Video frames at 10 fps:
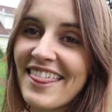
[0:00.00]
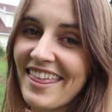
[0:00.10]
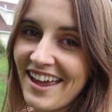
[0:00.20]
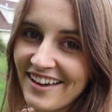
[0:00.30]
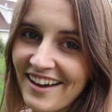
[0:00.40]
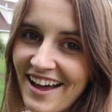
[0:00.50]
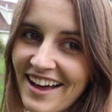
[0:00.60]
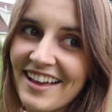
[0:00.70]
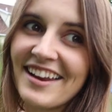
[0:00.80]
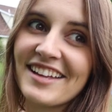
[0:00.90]
Thank
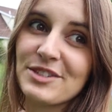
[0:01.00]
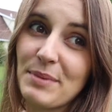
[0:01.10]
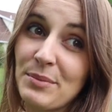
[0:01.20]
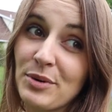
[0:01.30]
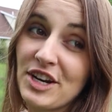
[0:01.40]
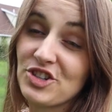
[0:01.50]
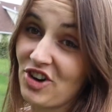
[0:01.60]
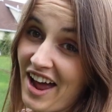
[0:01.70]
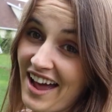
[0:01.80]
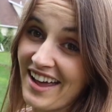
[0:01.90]
God it's been pretty
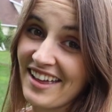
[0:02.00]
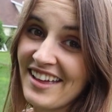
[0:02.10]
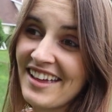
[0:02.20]
dry.